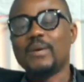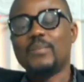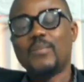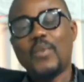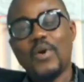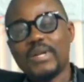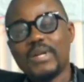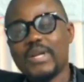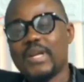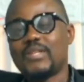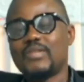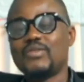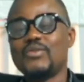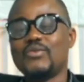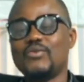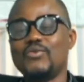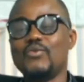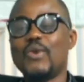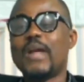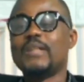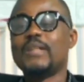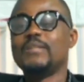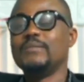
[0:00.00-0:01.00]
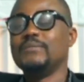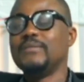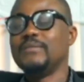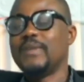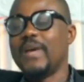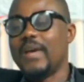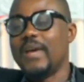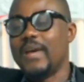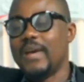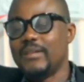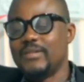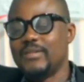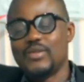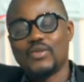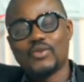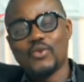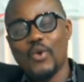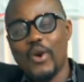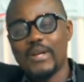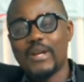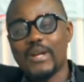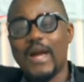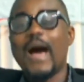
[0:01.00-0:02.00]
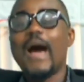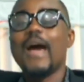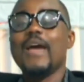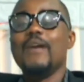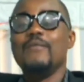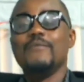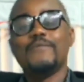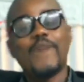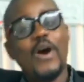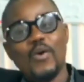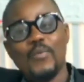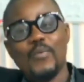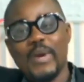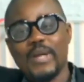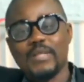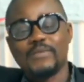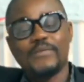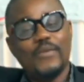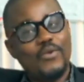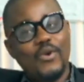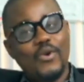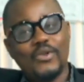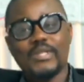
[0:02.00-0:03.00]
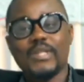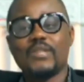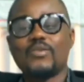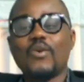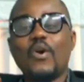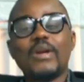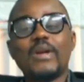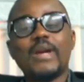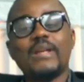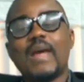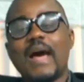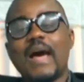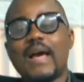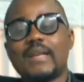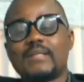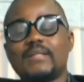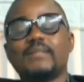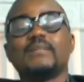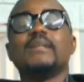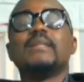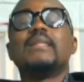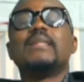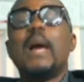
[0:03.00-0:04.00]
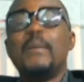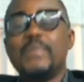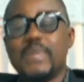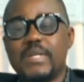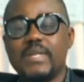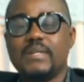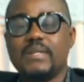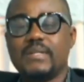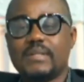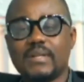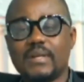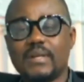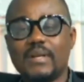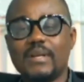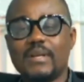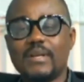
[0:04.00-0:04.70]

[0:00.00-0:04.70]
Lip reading: More or less, you are destroying our environment. For us, it already has the laminate.